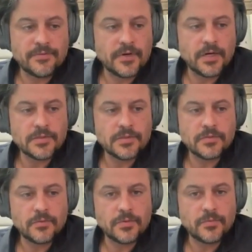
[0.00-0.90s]
or
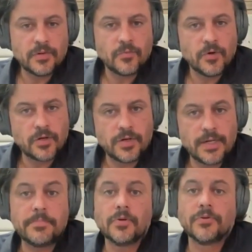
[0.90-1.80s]
part files that
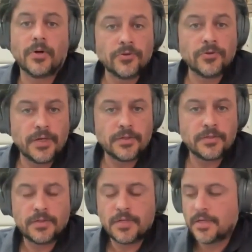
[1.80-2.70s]
we can work on and build
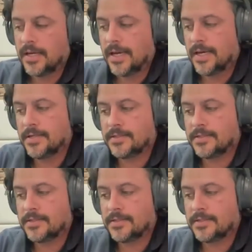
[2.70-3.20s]
them all around.